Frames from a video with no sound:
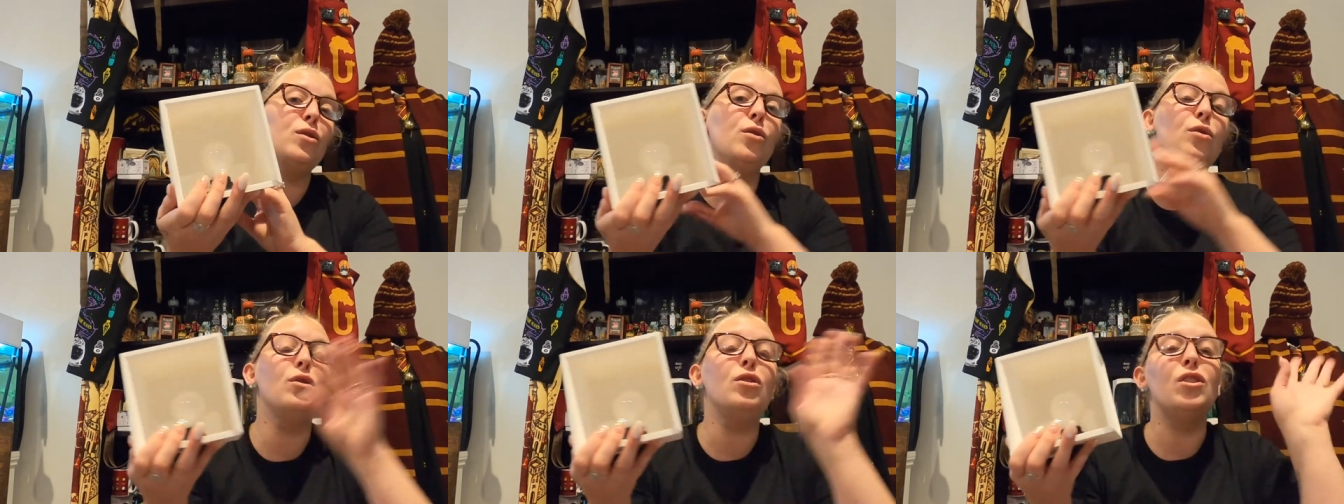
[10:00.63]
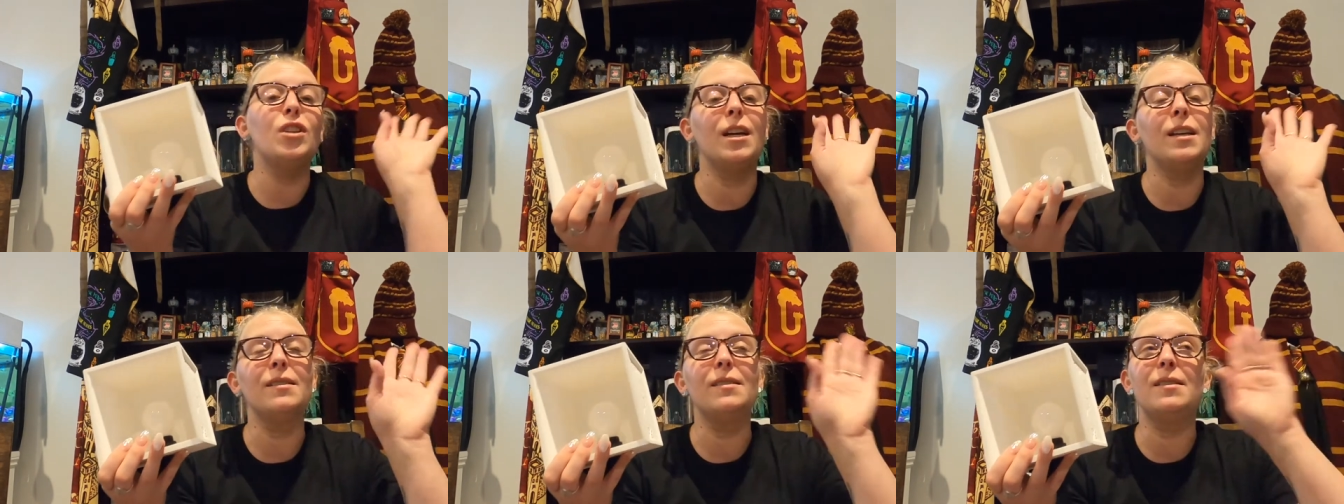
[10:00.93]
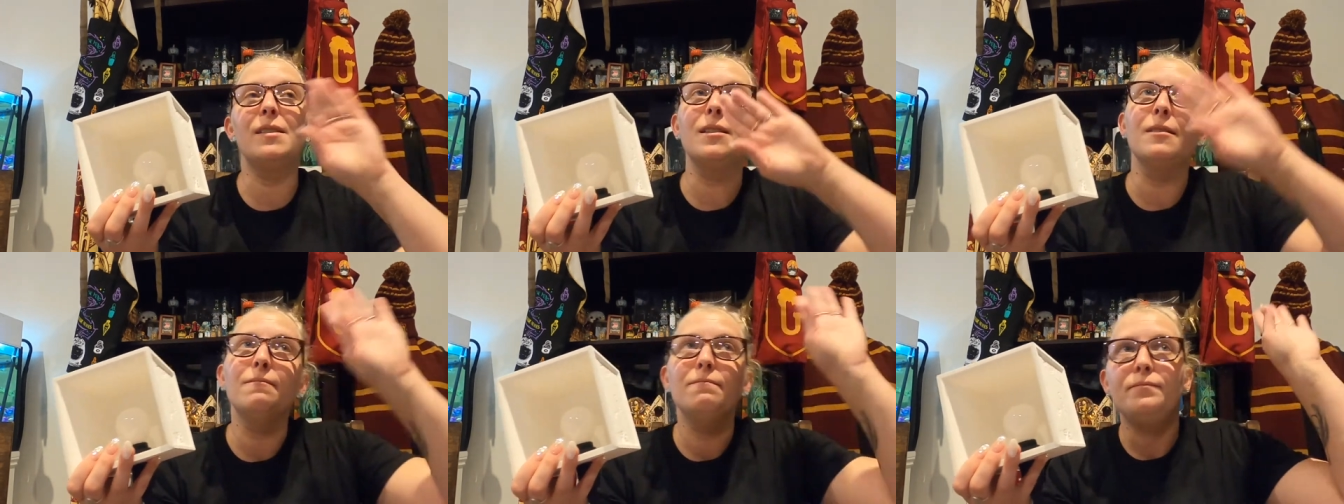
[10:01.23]
to
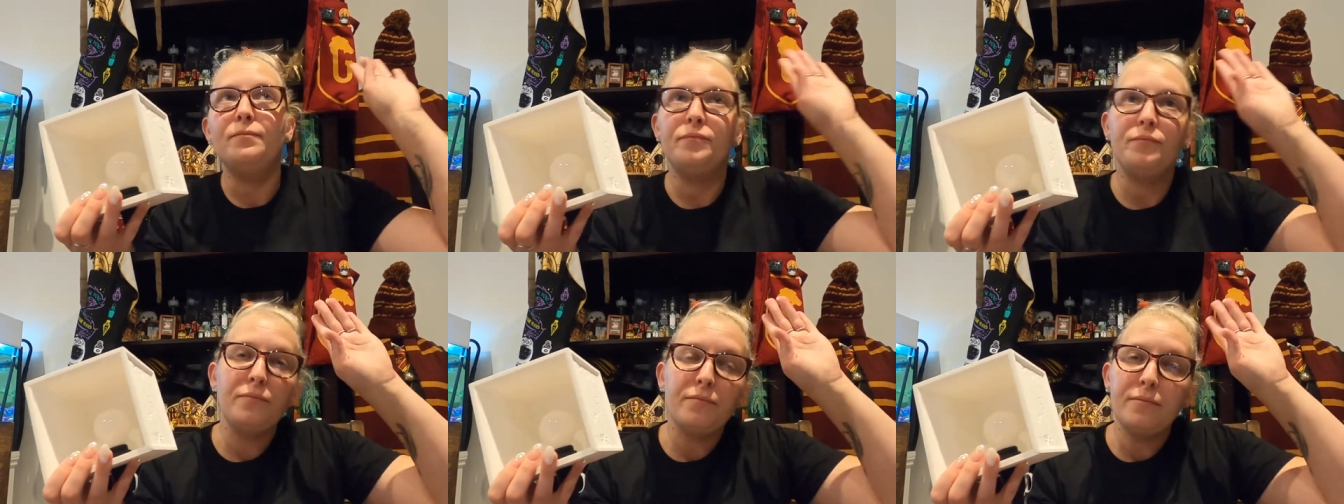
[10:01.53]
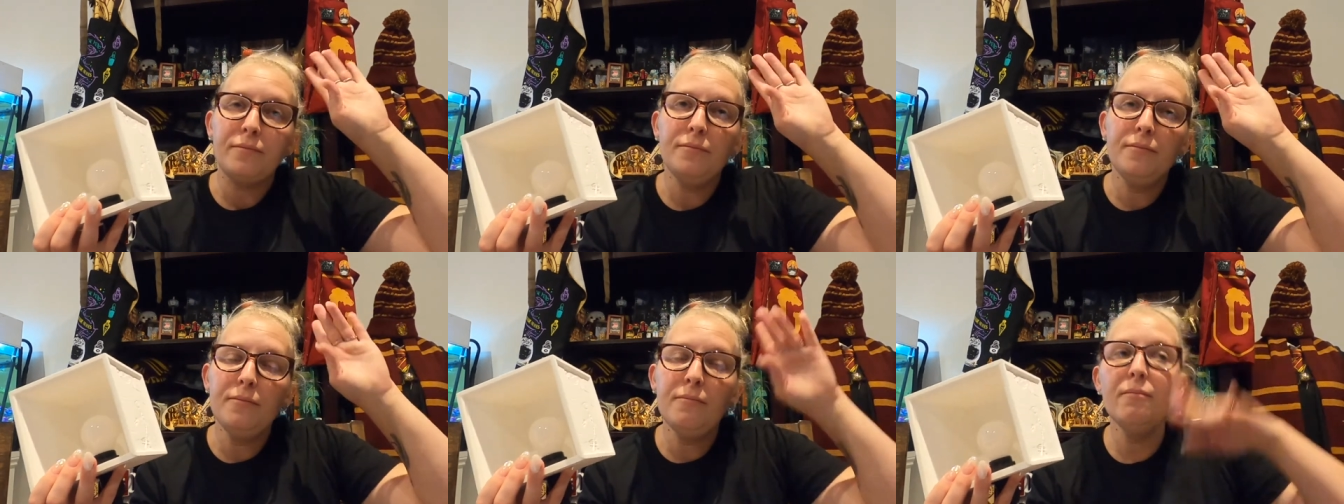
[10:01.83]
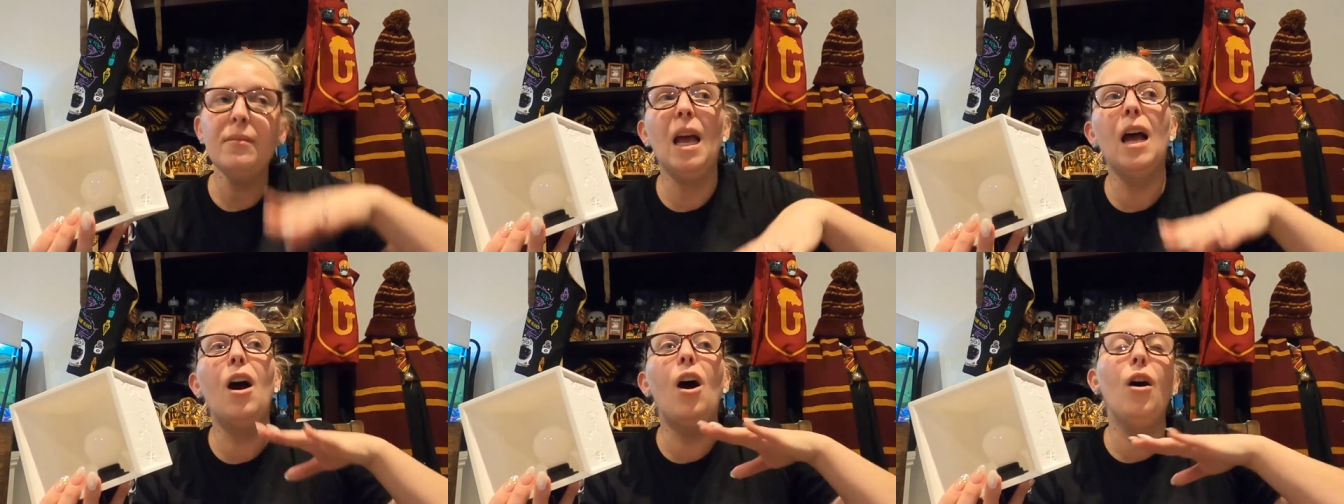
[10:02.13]
just
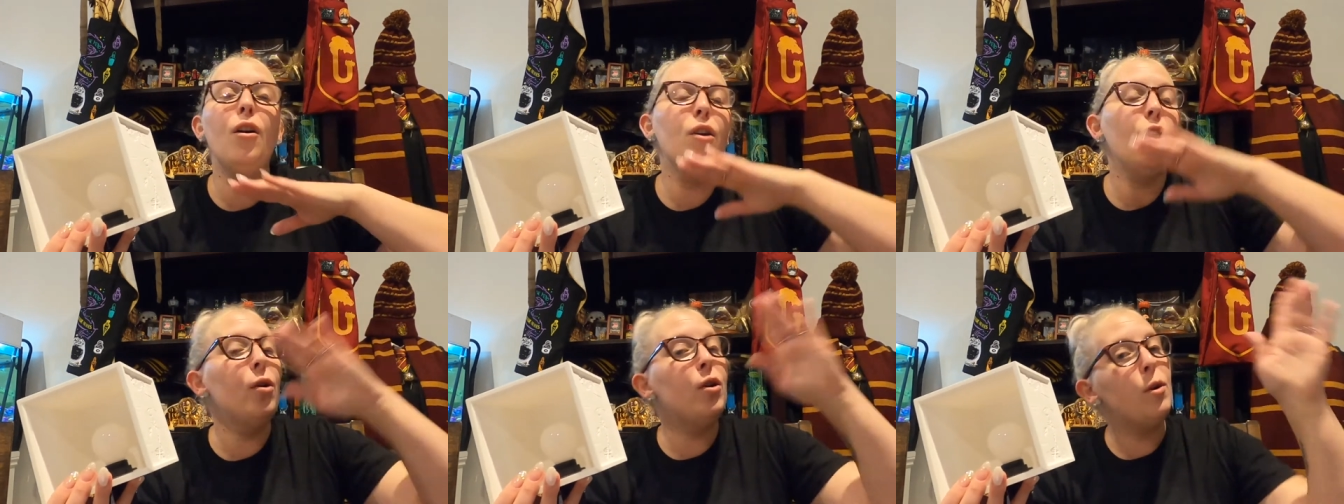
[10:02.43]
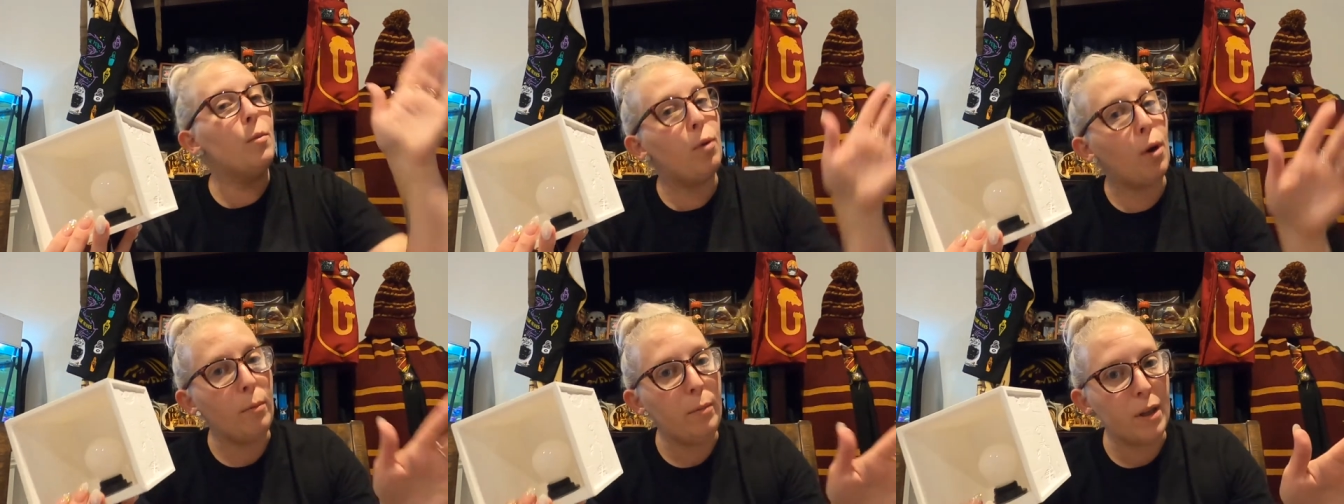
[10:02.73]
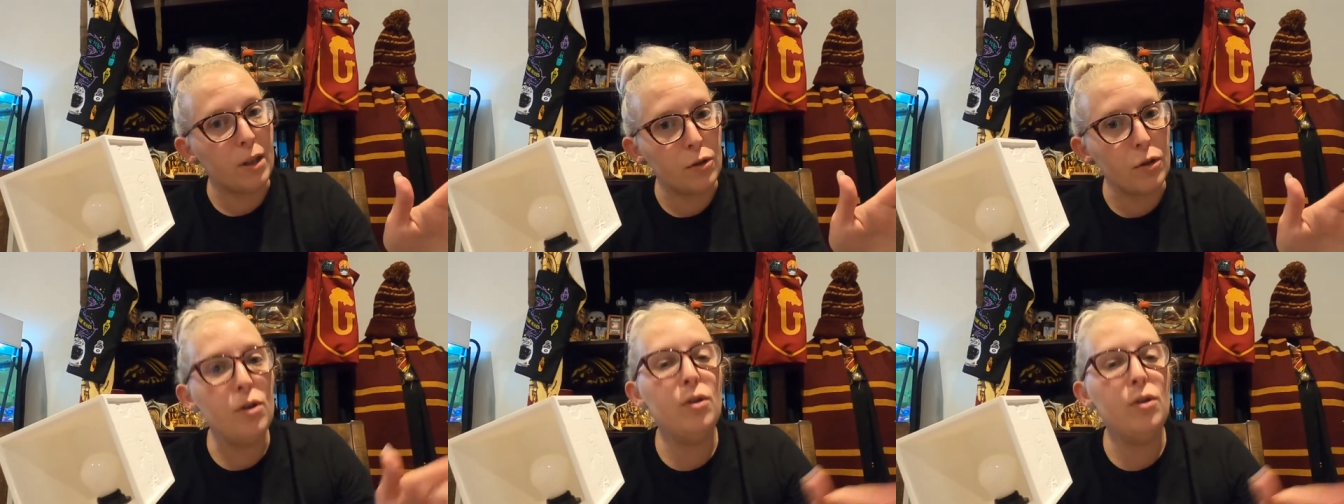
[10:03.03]
I know you probably